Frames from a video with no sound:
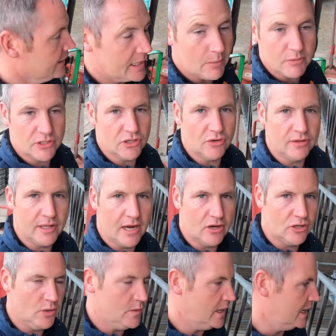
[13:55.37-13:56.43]
That was done there
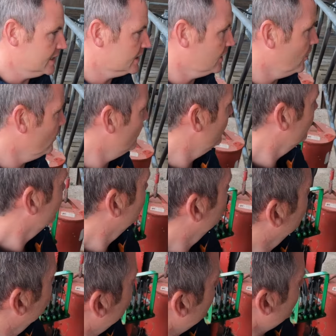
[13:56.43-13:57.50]
2 days ago.
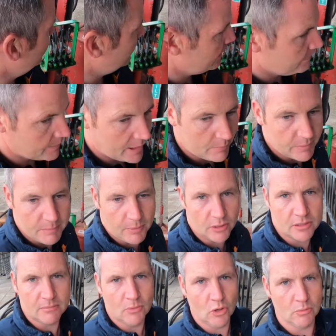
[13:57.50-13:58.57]
I'll be
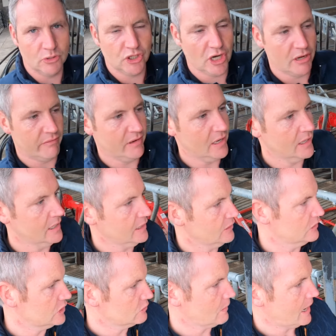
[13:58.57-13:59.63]
putting more machinery in
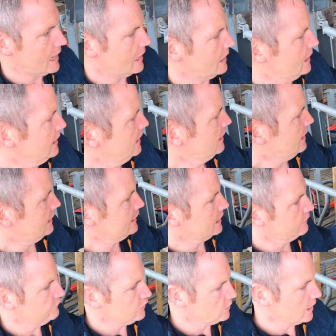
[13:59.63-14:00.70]
here as well. I'll
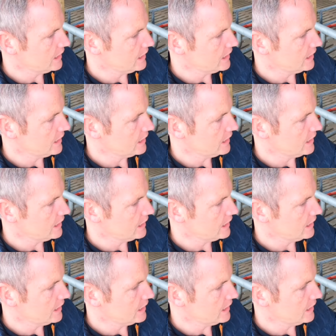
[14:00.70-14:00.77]
get a few